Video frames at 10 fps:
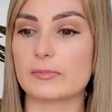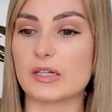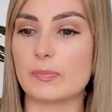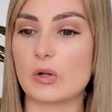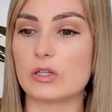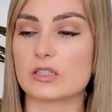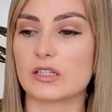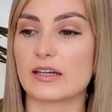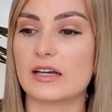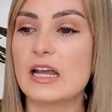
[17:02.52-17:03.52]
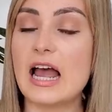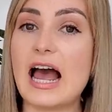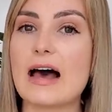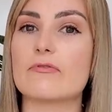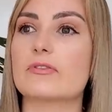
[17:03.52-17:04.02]
people to like
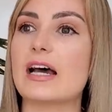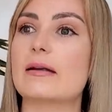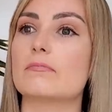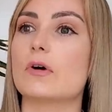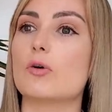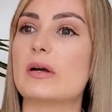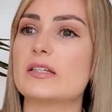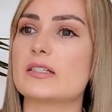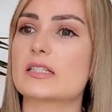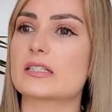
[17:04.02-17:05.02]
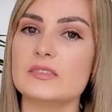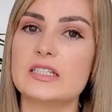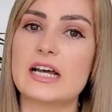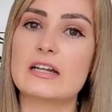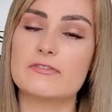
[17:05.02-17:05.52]
have that moment.
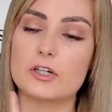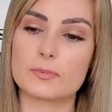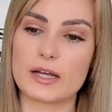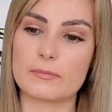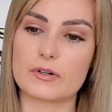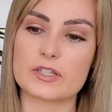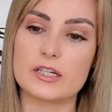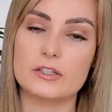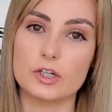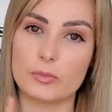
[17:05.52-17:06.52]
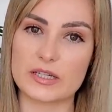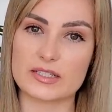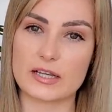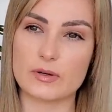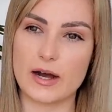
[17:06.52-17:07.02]
And if you're a blind person and nobody's
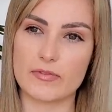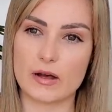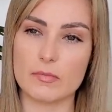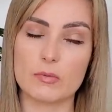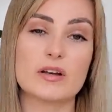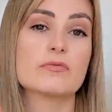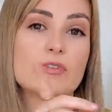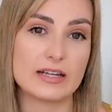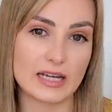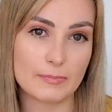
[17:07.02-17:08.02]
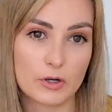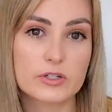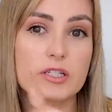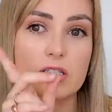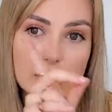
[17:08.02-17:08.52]
let you have that moment, find that
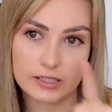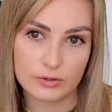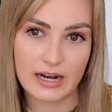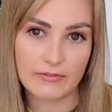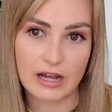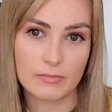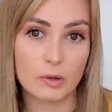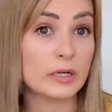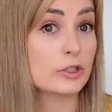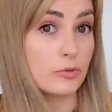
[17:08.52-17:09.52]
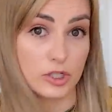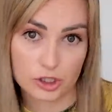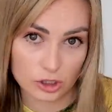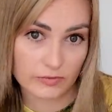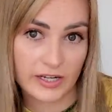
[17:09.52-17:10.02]
person to let you have that moment. You
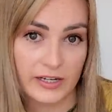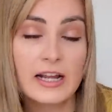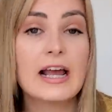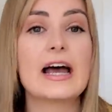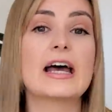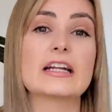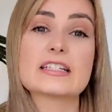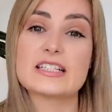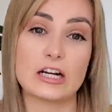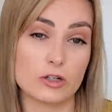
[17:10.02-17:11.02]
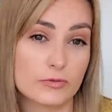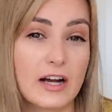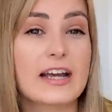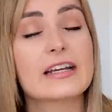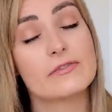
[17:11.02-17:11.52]
deserve it. And it's
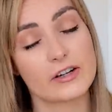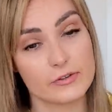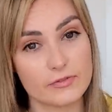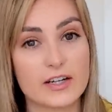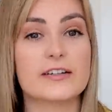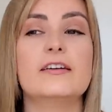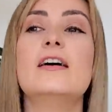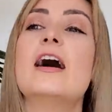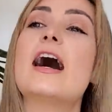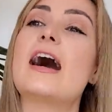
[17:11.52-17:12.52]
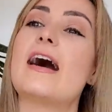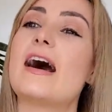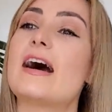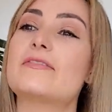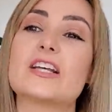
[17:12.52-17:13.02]
terrifying and very fun.
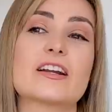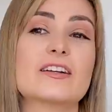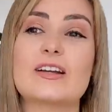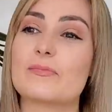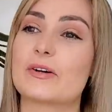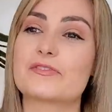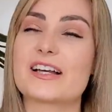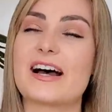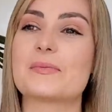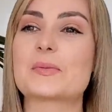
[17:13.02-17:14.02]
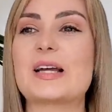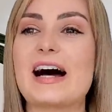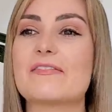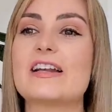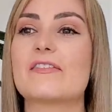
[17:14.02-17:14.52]
I've done it a number of times, but yeah,
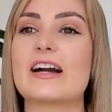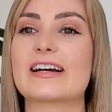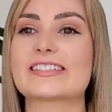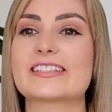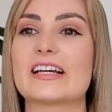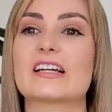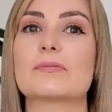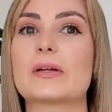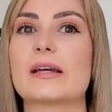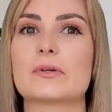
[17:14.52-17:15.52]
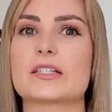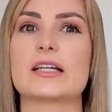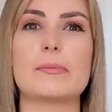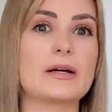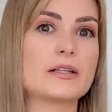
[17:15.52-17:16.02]
I've never actually like been able to
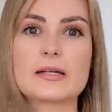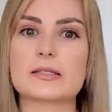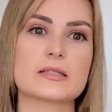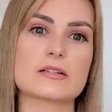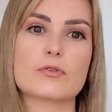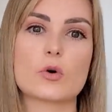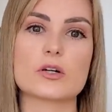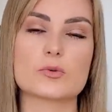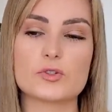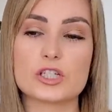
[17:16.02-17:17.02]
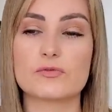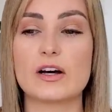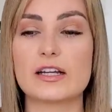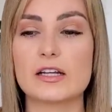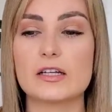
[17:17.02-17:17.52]
get my license, of course, which is
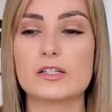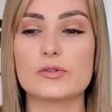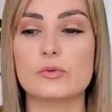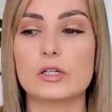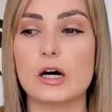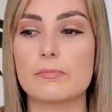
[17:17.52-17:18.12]
funny. You would